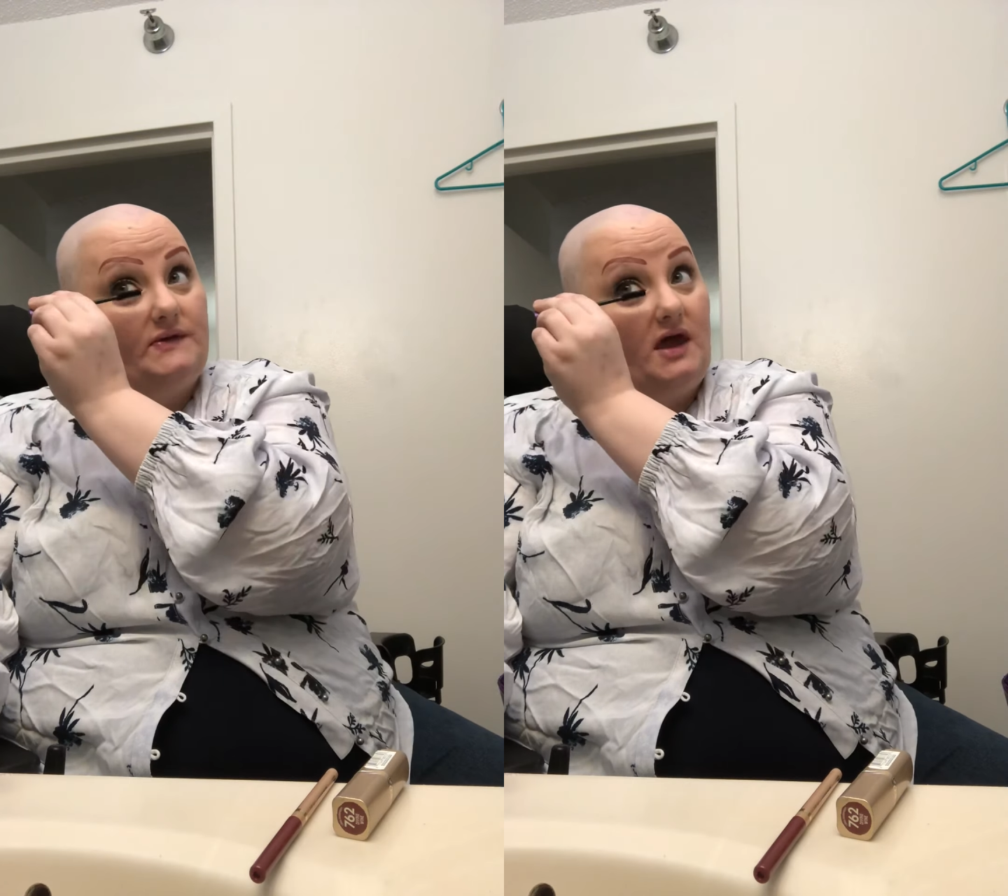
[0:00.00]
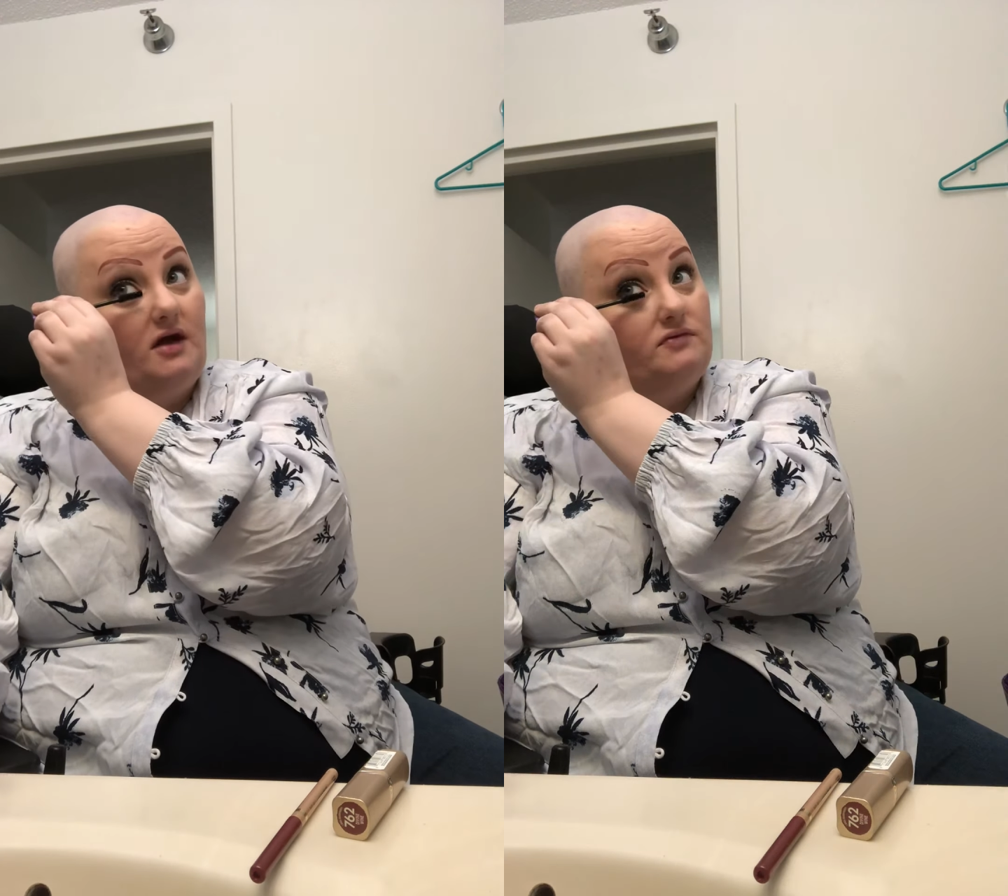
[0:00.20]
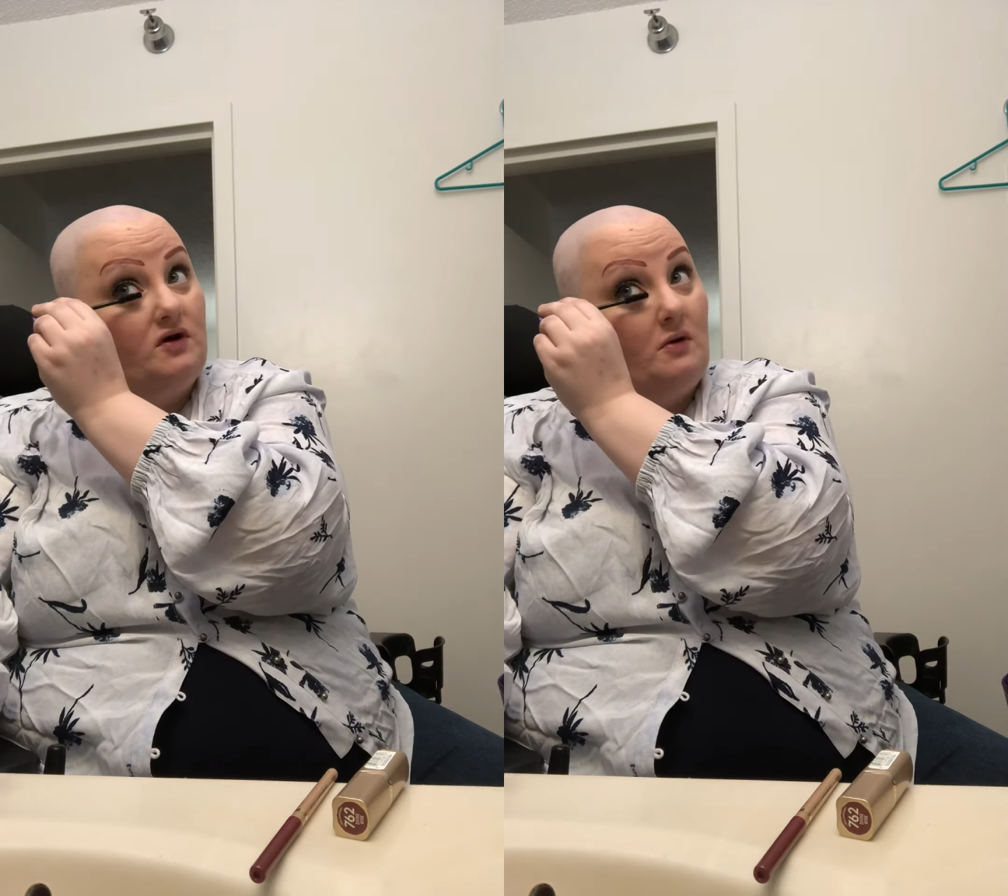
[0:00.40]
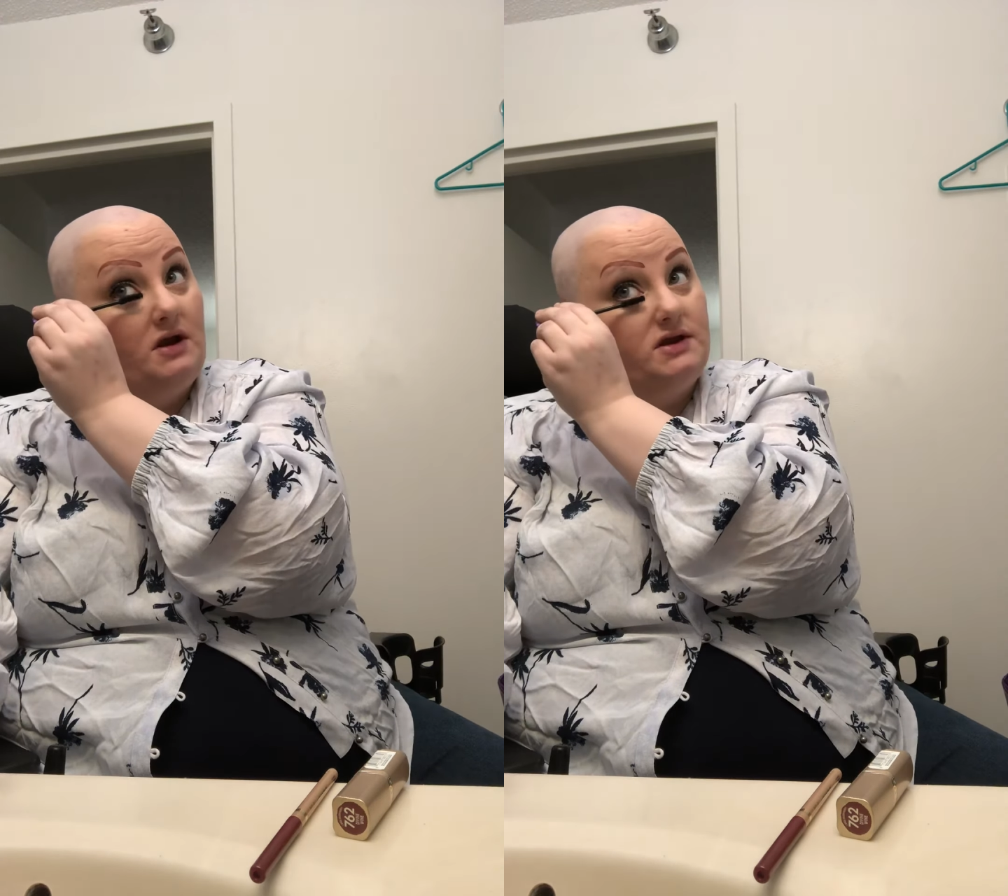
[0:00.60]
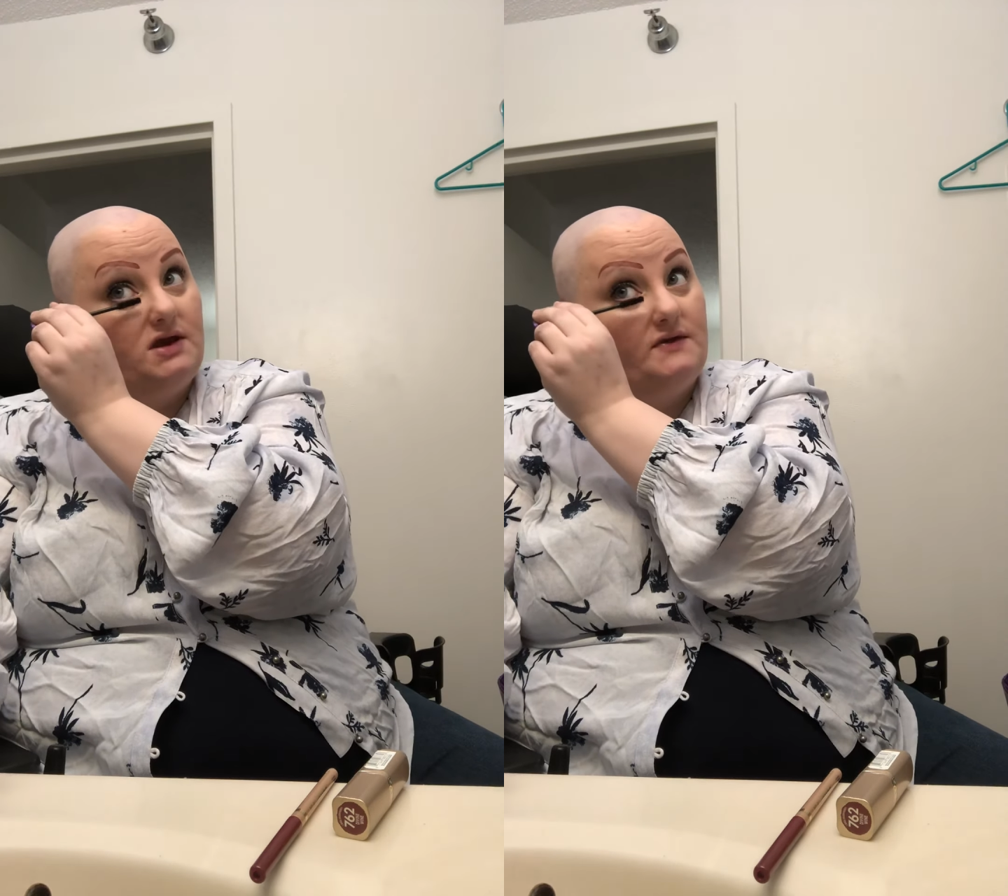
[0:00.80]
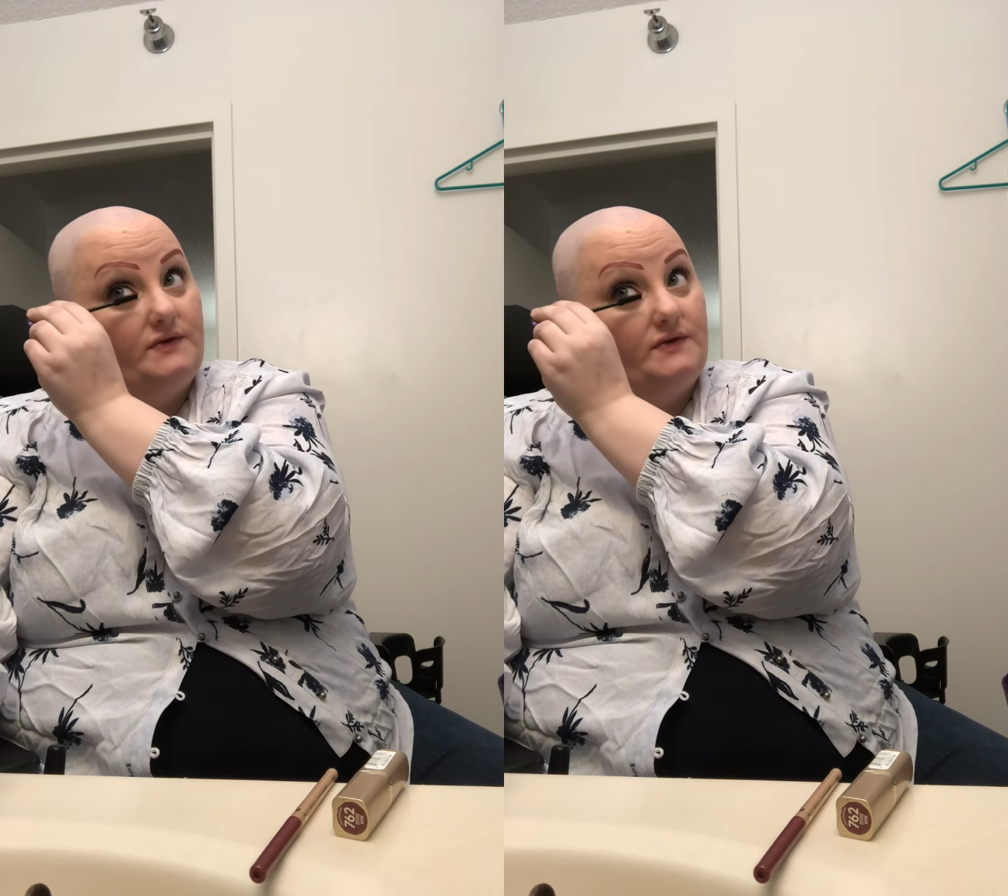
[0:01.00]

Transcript: have no idea.